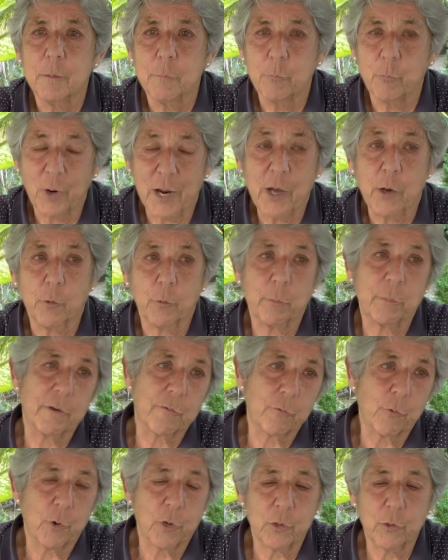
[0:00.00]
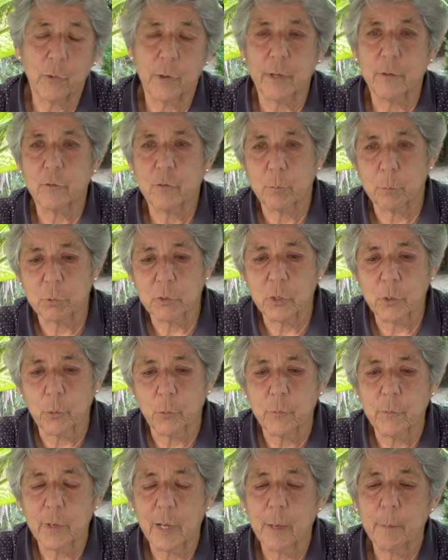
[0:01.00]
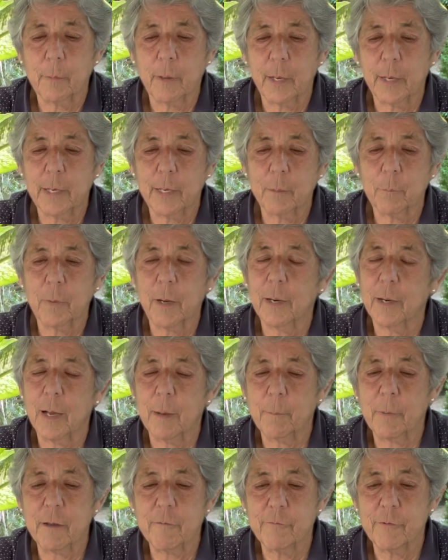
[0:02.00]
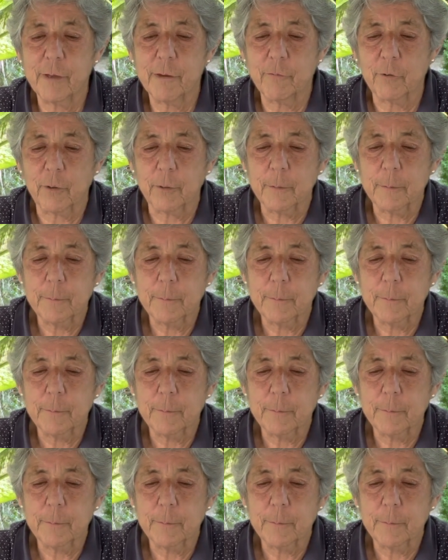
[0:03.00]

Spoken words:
brown before you get to blue. Not my favorite.